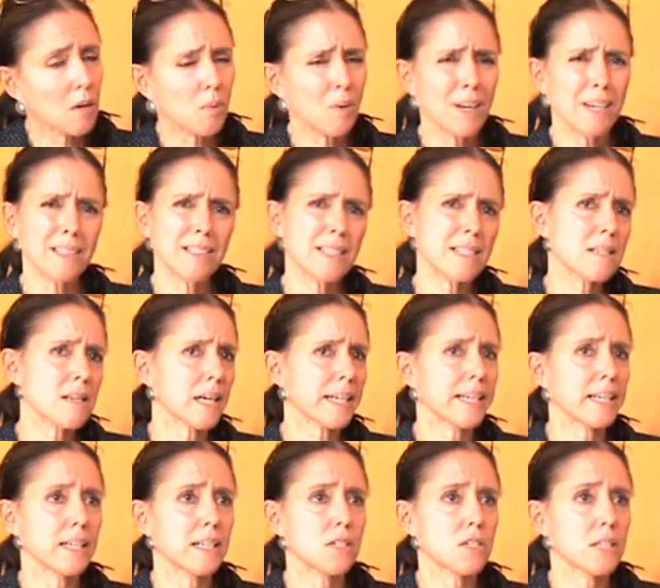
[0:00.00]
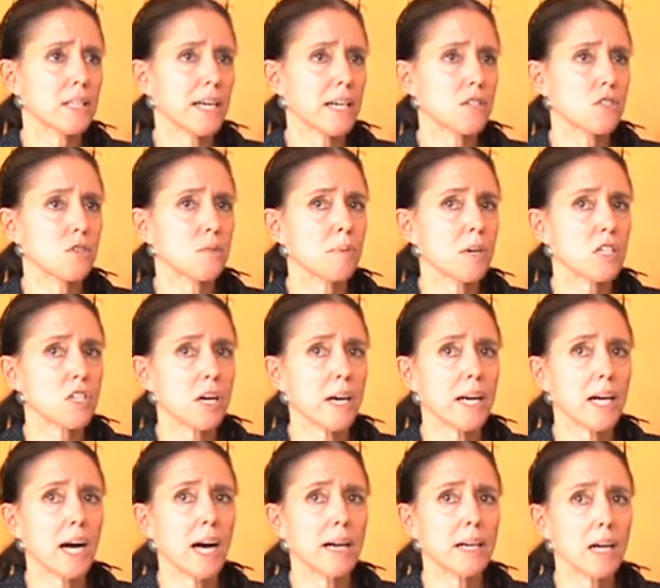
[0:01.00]
Well, let's not get into that too much.
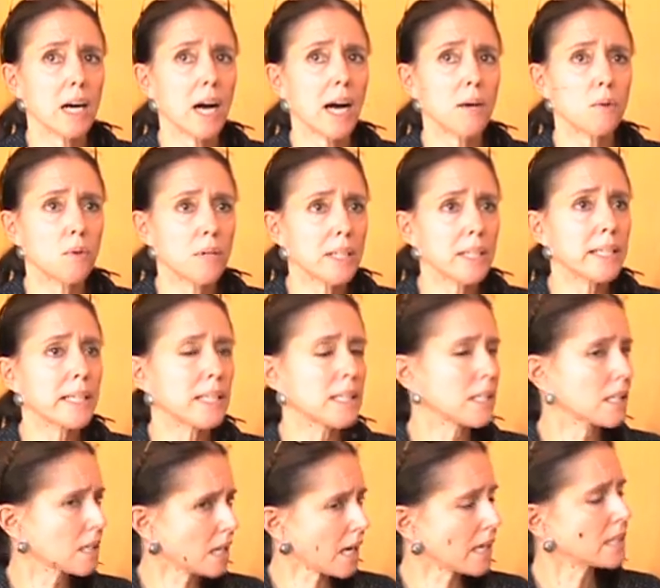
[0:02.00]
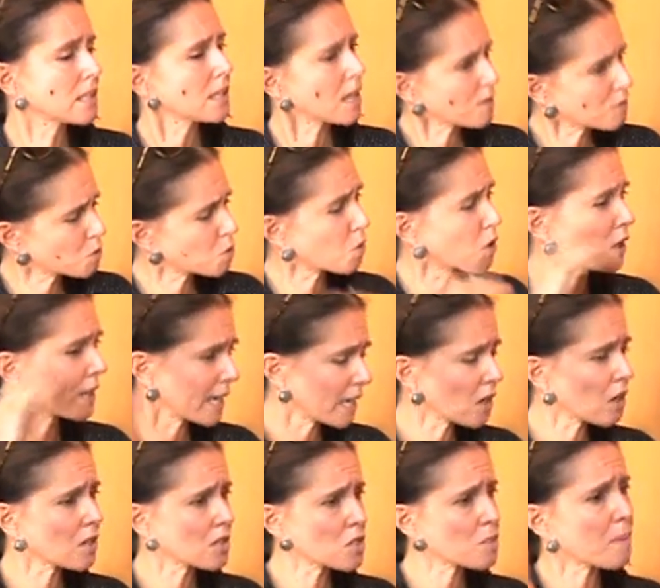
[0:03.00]
I loved
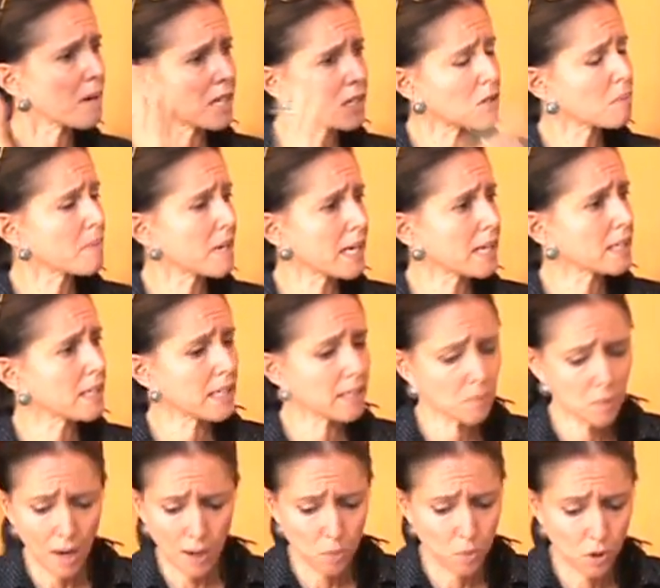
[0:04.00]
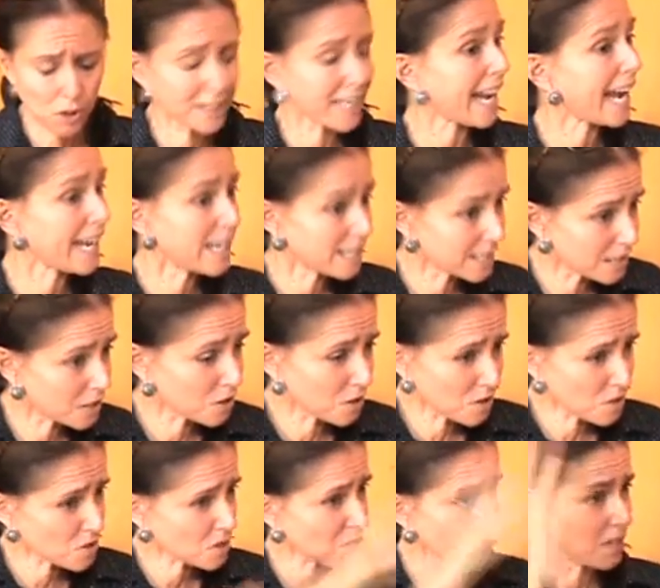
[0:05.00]
working on Spider-Man. I worked 8
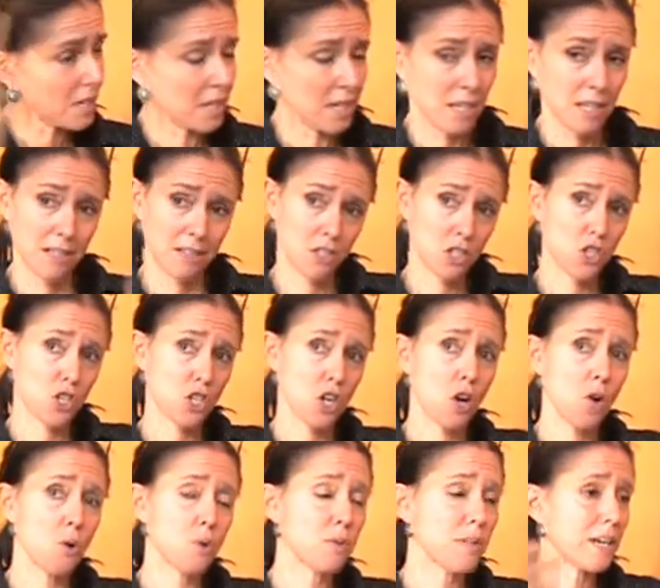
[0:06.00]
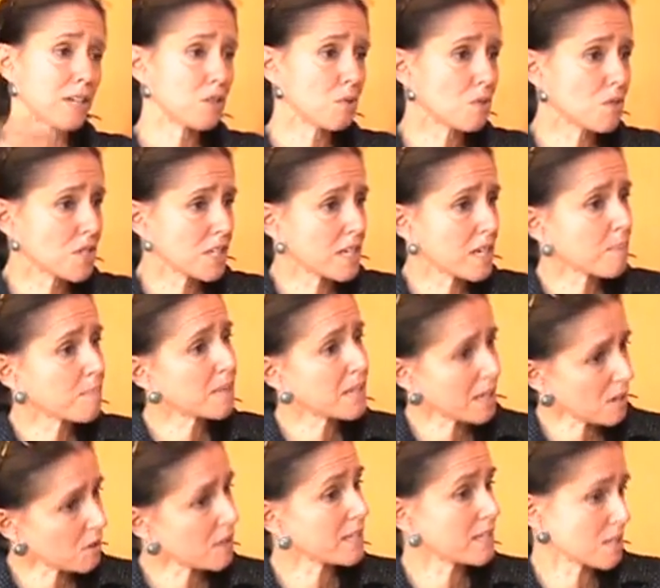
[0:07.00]
years. The show that you see up
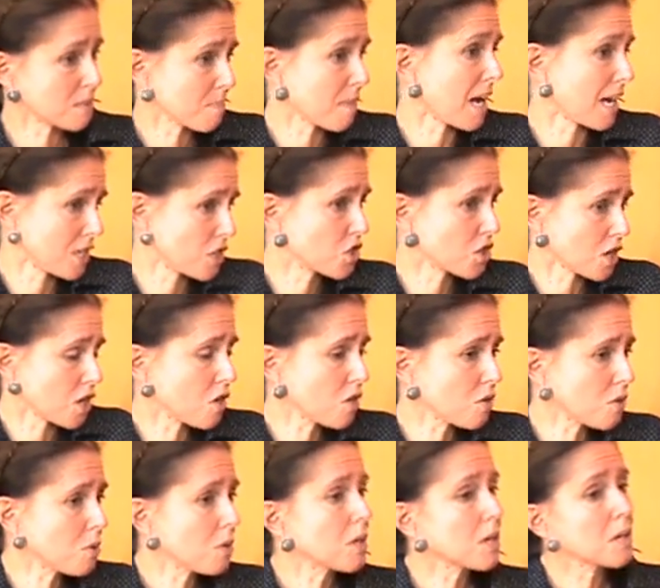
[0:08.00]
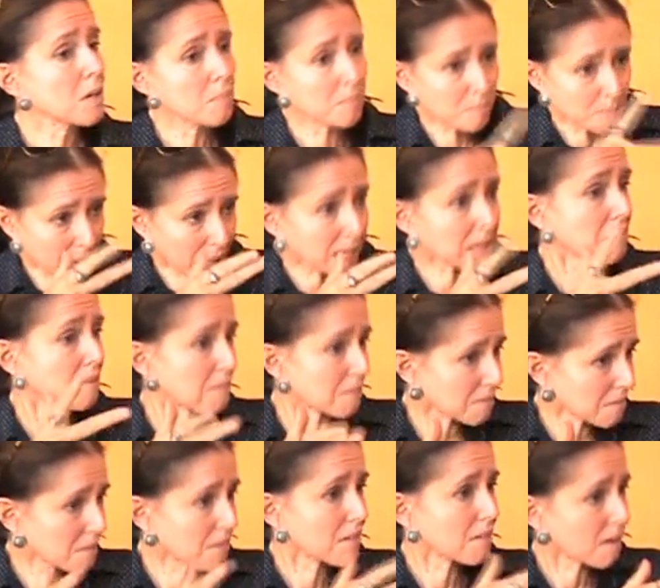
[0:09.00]
there is my show, but
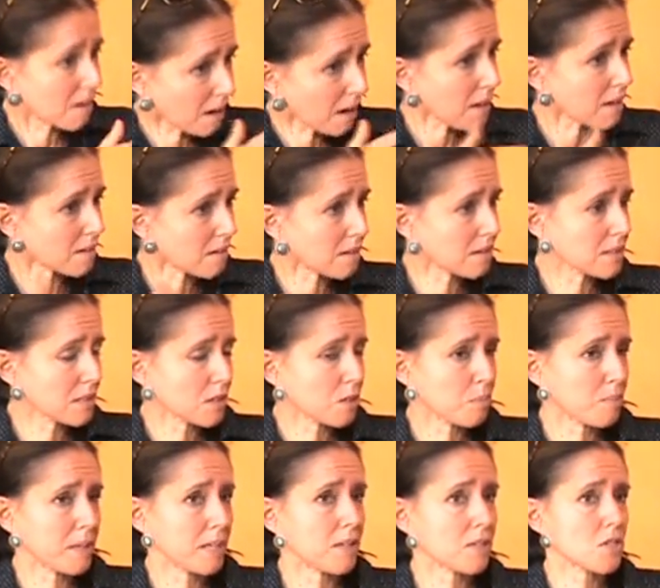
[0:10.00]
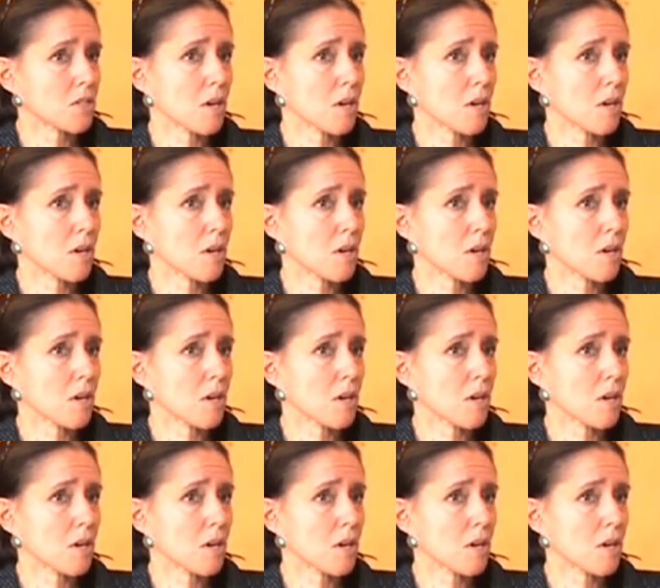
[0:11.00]
cut a little bit.